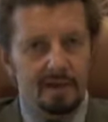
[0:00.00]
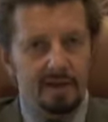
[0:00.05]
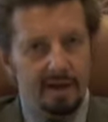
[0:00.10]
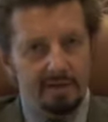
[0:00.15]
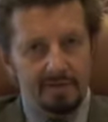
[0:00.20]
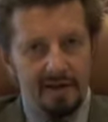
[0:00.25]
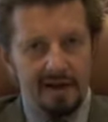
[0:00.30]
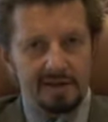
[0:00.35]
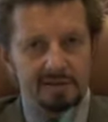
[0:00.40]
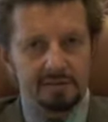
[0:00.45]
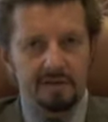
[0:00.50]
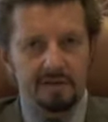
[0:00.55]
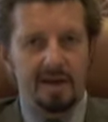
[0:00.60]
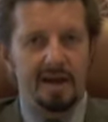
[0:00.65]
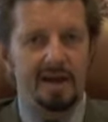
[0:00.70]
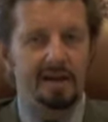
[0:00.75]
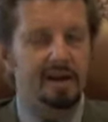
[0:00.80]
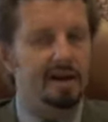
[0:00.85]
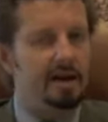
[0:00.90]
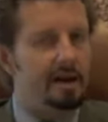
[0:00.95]
I've actually
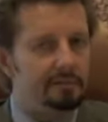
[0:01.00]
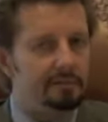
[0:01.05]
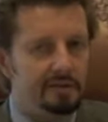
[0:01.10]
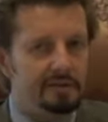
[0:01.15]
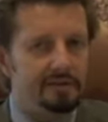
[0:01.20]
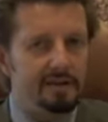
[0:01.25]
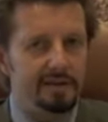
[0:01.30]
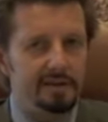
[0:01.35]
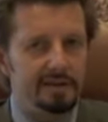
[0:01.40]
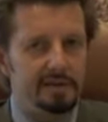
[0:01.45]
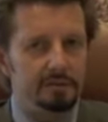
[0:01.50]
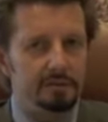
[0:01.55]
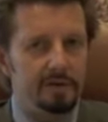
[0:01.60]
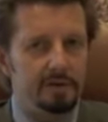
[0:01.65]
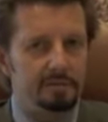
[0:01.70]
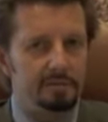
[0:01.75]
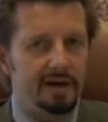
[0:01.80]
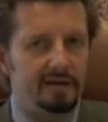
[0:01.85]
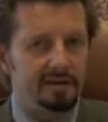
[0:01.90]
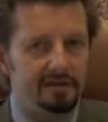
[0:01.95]
had a conversation
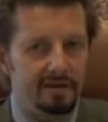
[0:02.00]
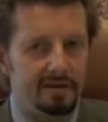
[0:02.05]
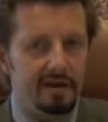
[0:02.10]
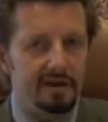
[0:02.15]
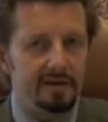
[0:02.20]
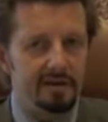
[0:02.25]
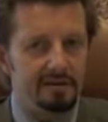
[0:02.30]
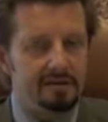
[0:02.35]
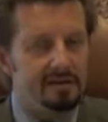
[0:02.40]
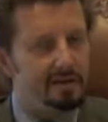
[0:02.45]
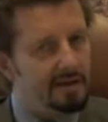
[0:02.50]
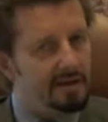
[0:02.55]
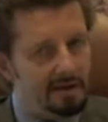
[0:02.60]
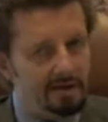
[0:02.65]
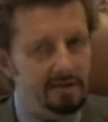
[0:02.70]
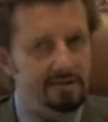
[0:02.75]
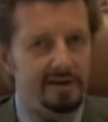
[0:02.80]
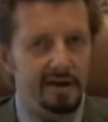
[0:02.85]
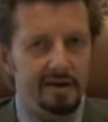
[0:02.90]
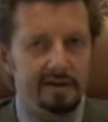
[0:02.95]
with my son and said that
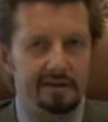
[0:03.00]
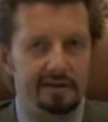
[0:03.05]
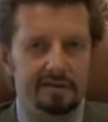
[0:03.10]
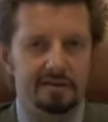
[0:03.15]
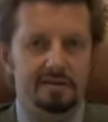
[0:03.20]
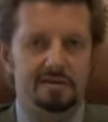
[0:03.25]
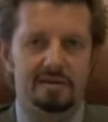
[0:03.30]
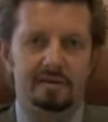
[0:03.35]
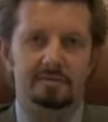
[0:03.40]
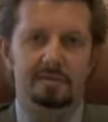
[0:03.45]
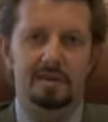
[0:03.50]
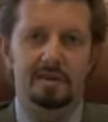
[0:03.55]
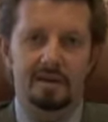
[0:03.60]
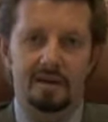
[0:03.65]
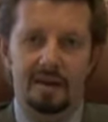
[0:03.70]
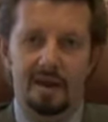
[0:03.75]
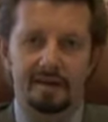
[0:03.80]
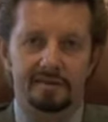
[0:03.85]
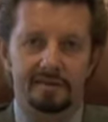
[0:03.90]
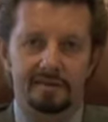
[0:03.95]
he's got to teach some of the
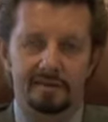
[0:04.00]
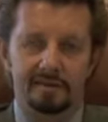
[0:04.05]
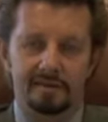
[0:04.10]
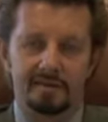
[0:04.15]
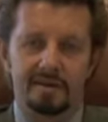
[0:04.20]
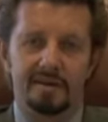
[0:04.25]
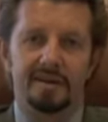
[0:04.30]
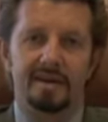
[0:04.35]
classes